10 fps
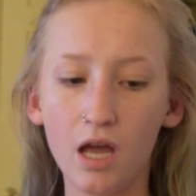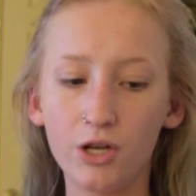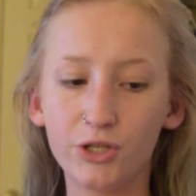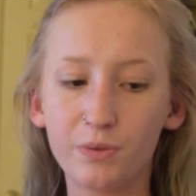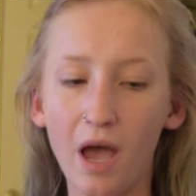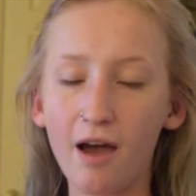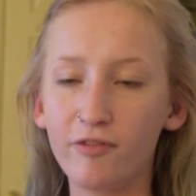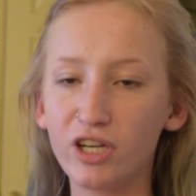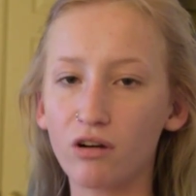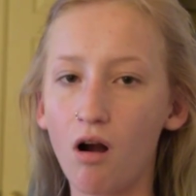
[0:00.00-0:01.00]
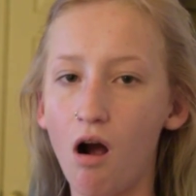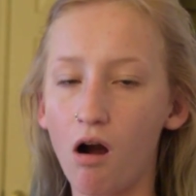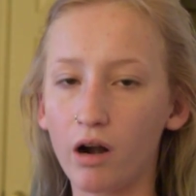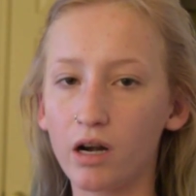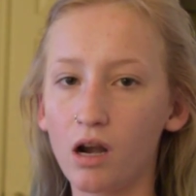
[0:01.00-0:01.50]
just having your
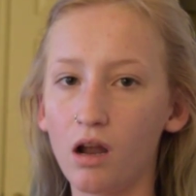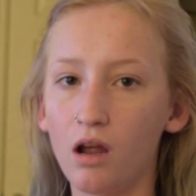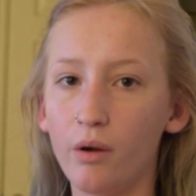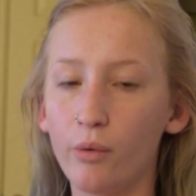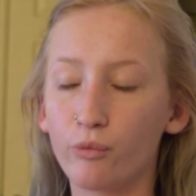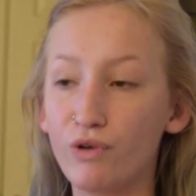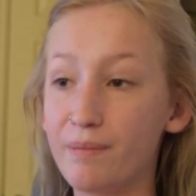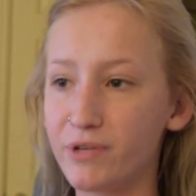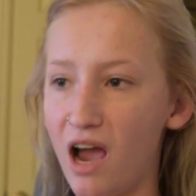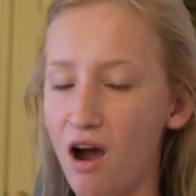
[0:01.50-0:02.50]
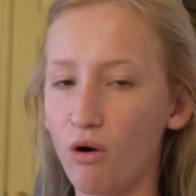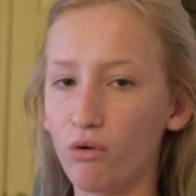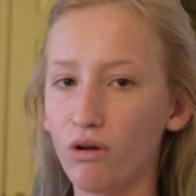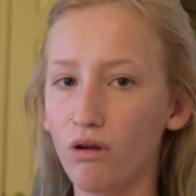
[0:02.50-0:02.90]
heart ripped out